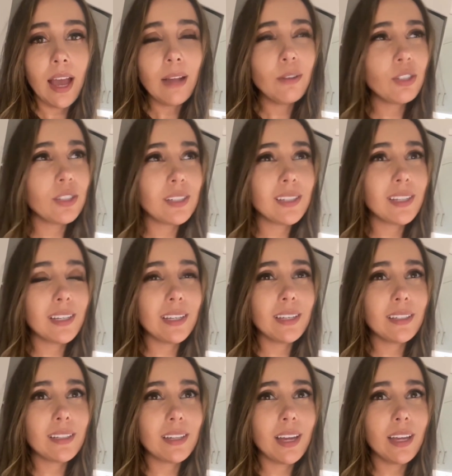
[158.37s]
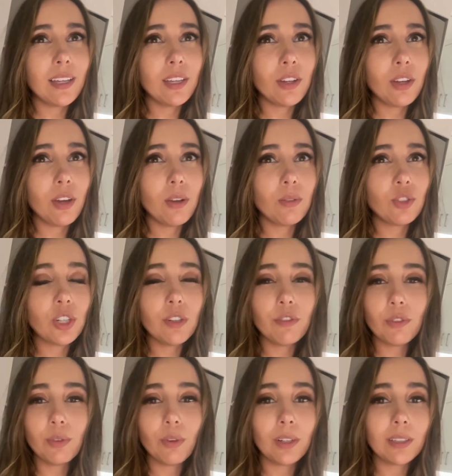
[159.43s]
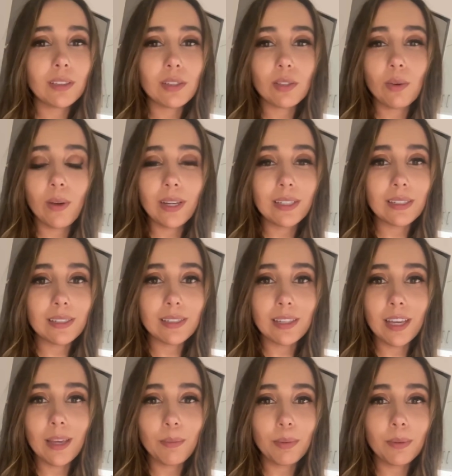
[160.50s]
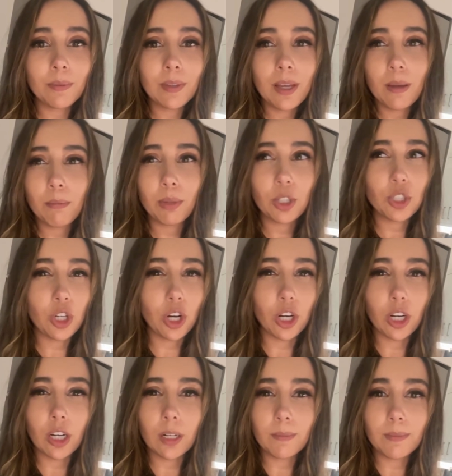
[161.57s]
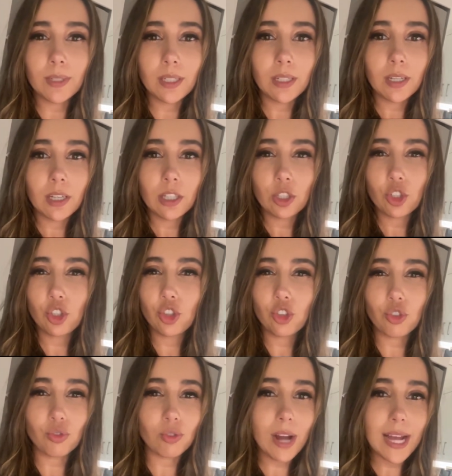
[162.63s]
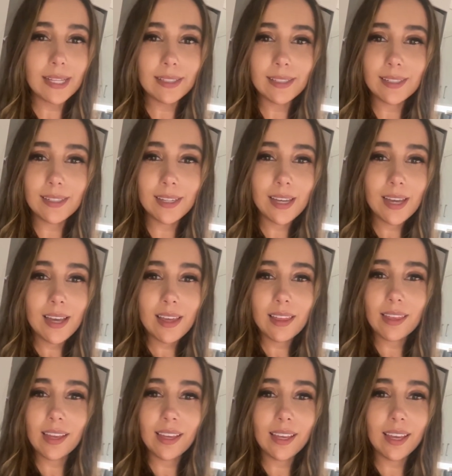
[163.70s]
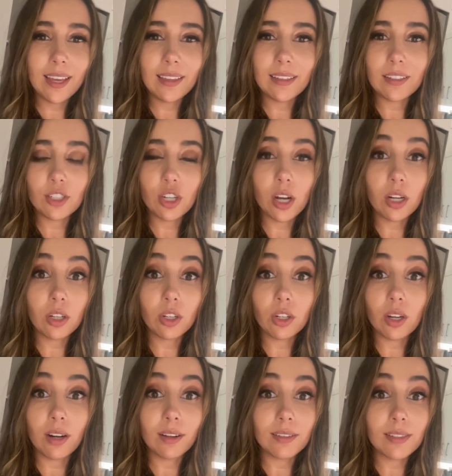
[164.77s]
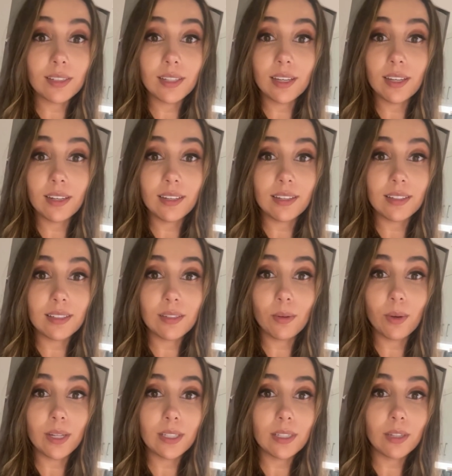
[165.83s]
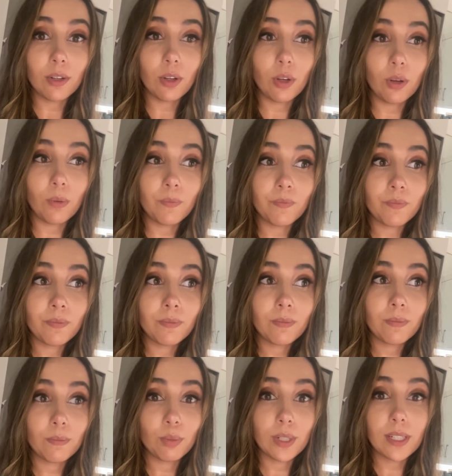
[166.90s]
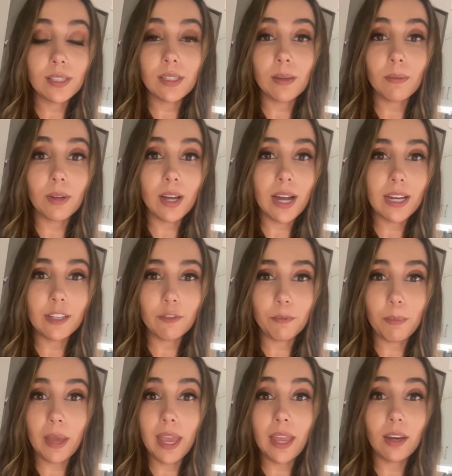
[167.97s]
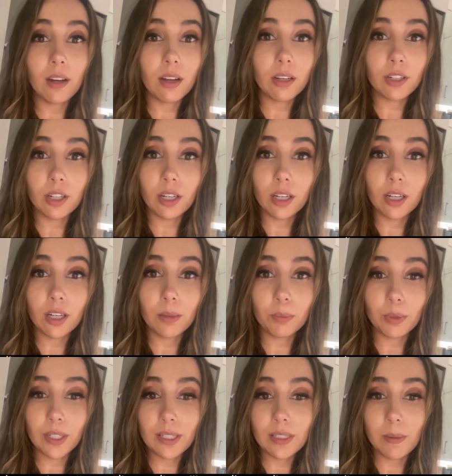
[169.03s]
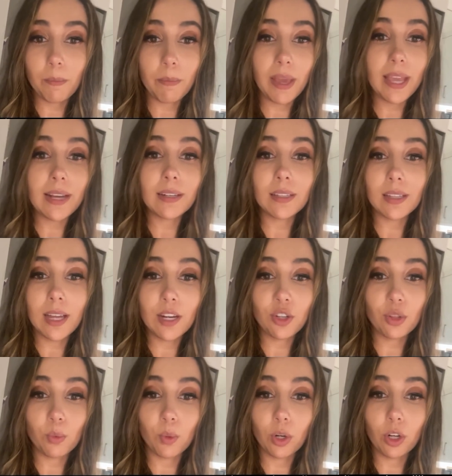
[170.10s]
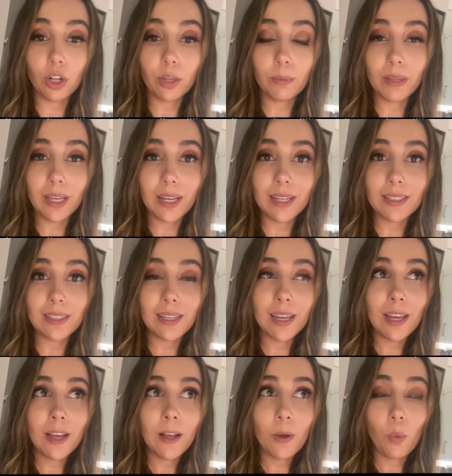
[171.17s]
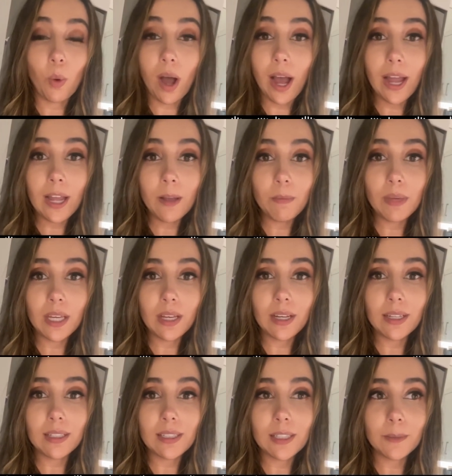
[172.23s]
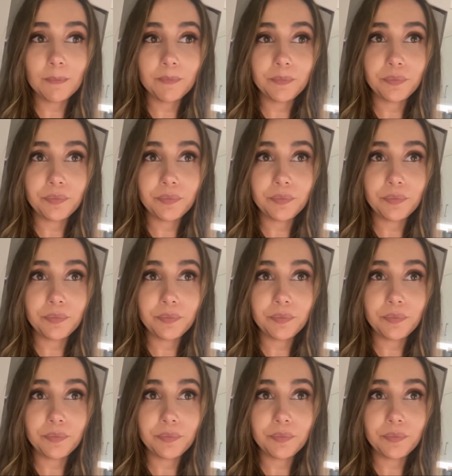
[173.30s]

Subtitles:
I was just thinking tonight, you know, Jennifer Lawrence is going to sleep perturbed, stressed, thinking that Tucker Carlson is going to bring some kind of pain on her, bring some pain to the end of the world. Because why? Because